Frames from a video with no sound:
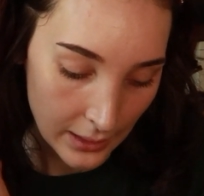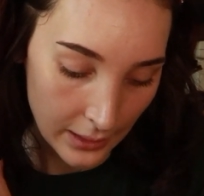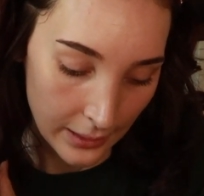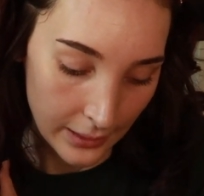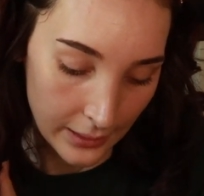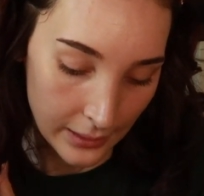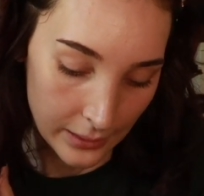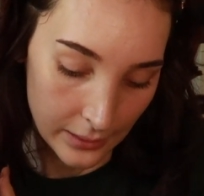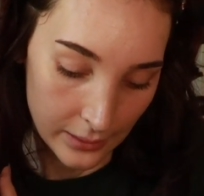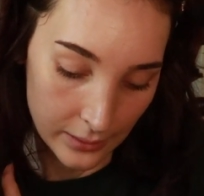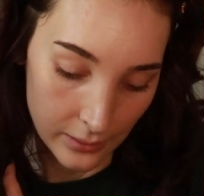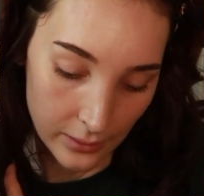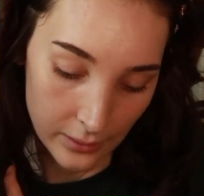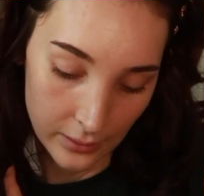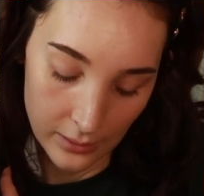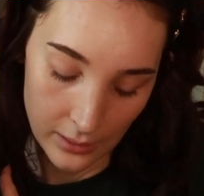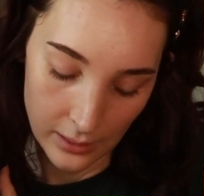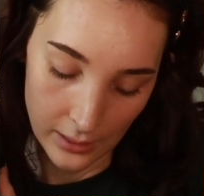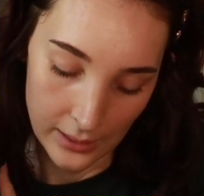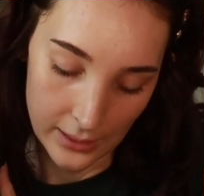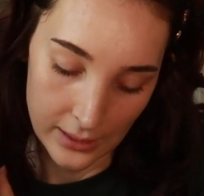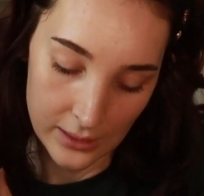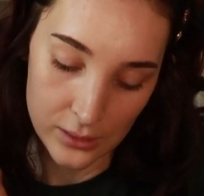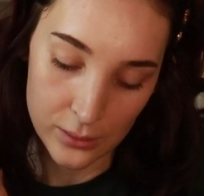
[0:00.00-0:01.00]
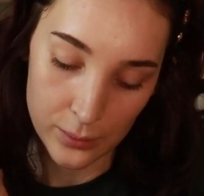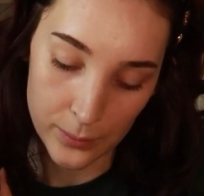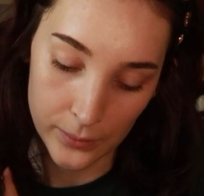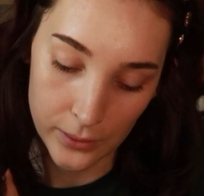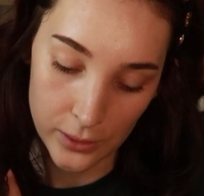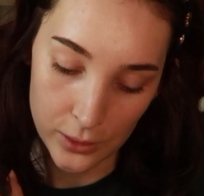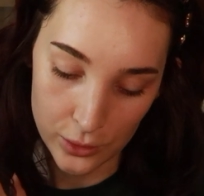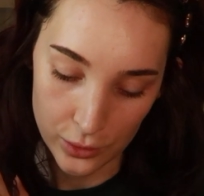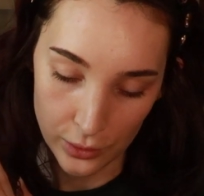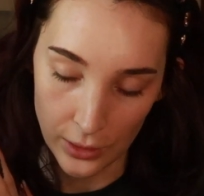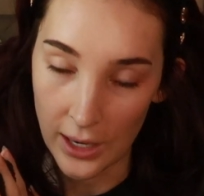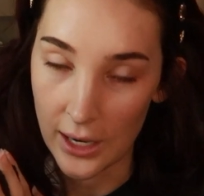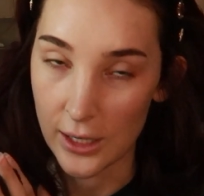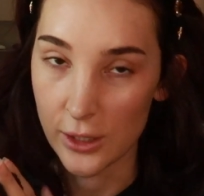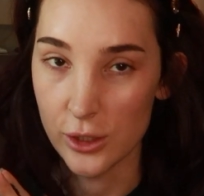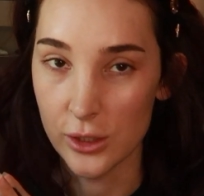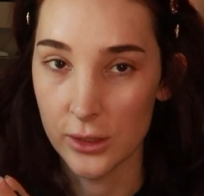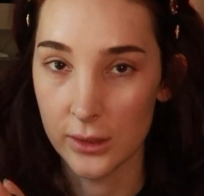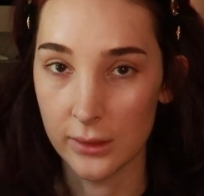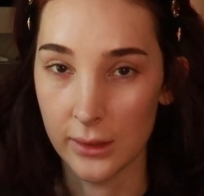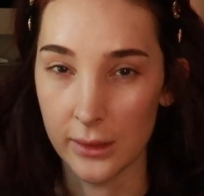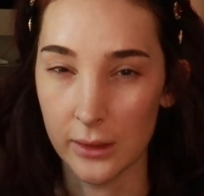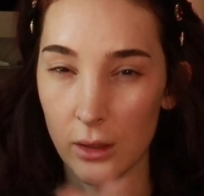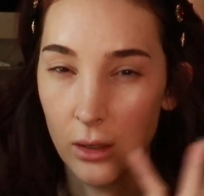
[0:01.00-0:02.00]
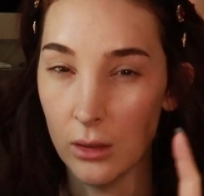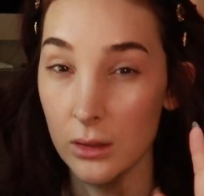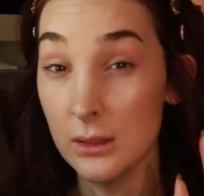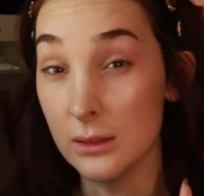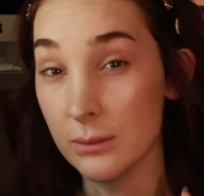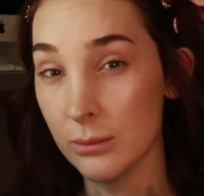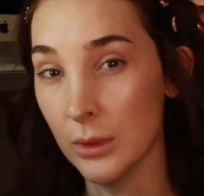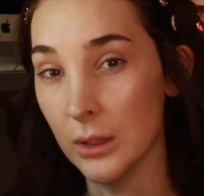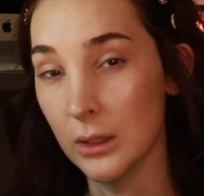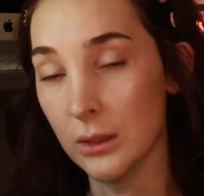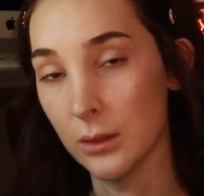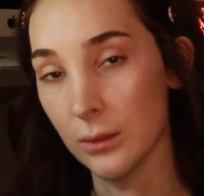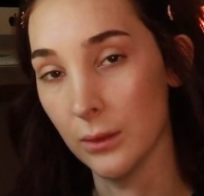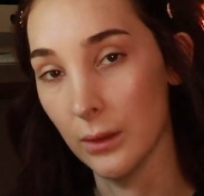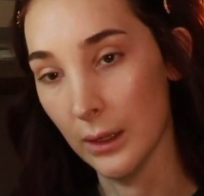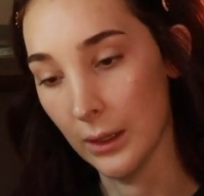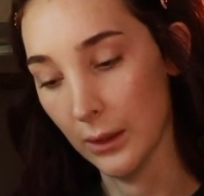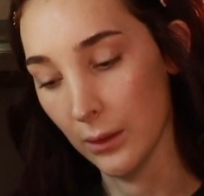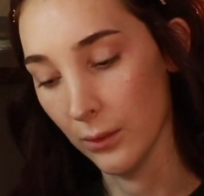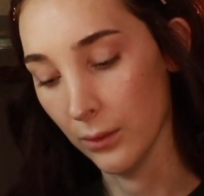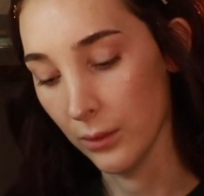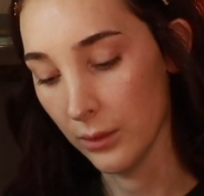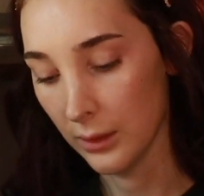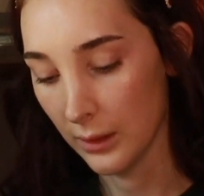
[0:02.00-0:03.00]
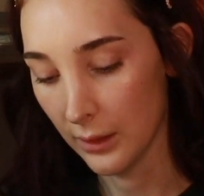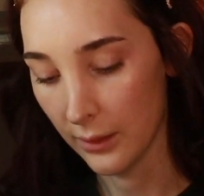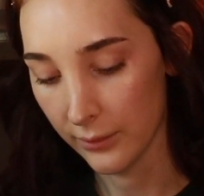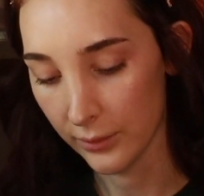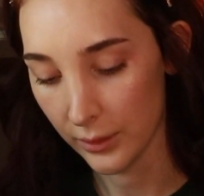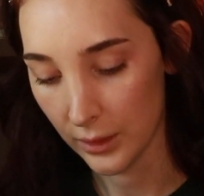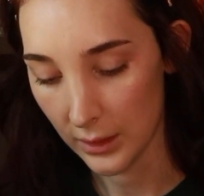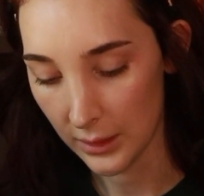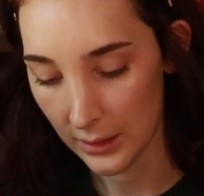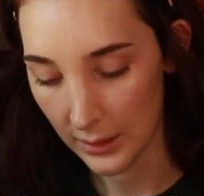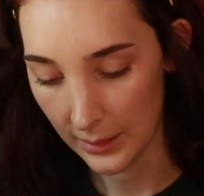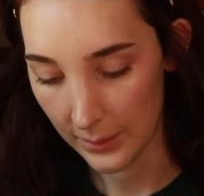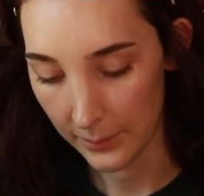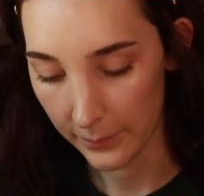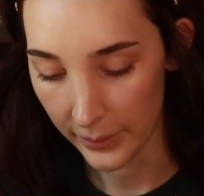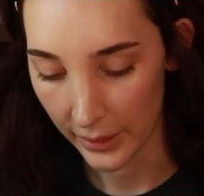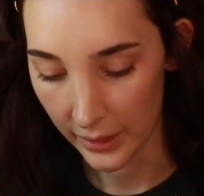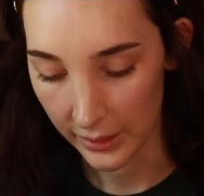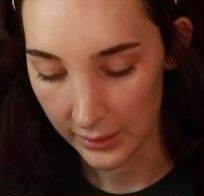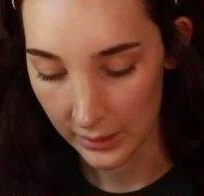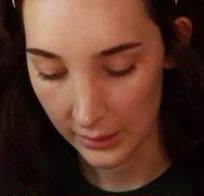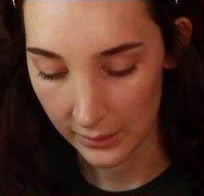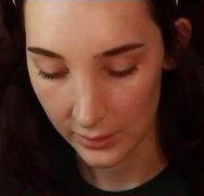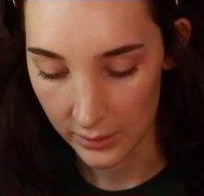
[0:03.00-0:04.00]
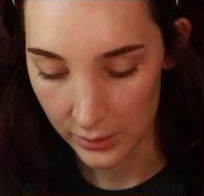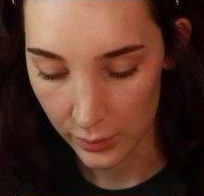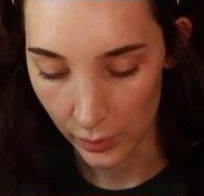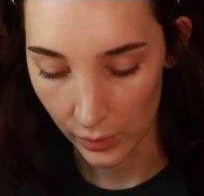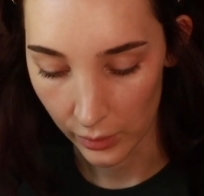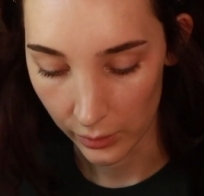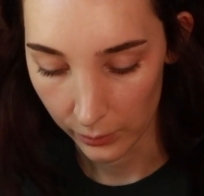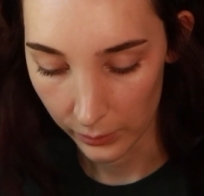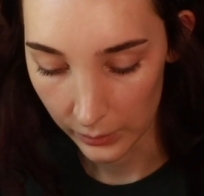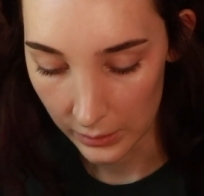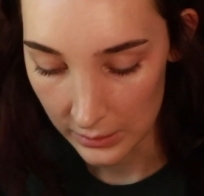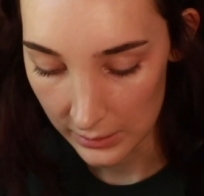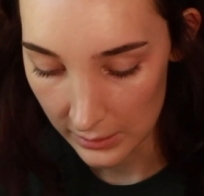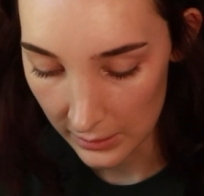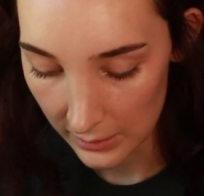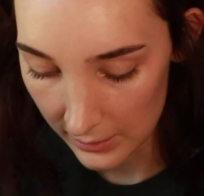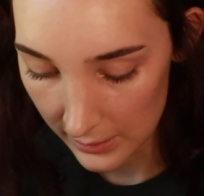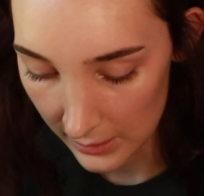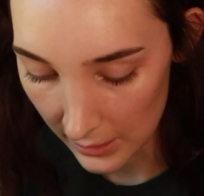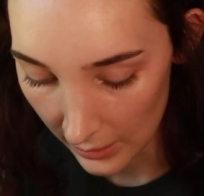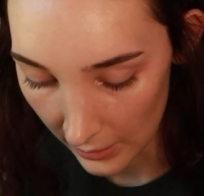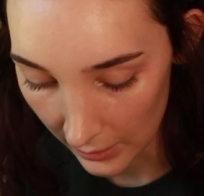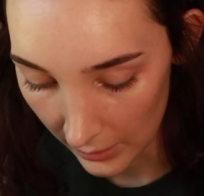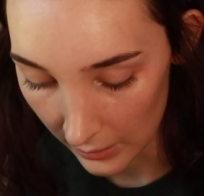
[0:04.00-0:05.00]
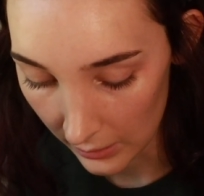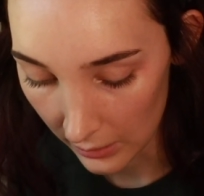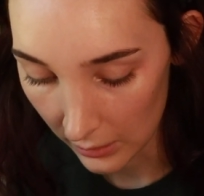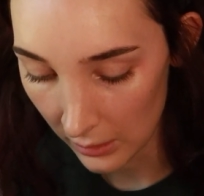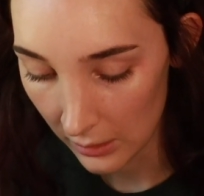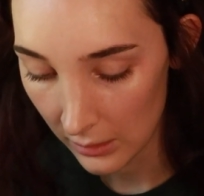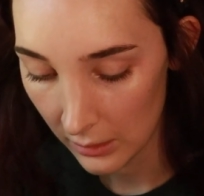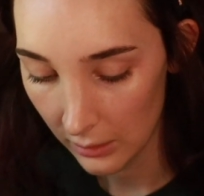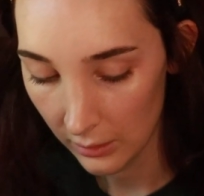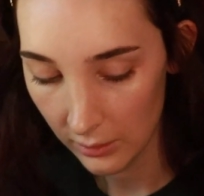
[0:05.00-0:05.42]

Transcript: and like it's really tragic like all his mental health and everything but i think that's one of the reasons that i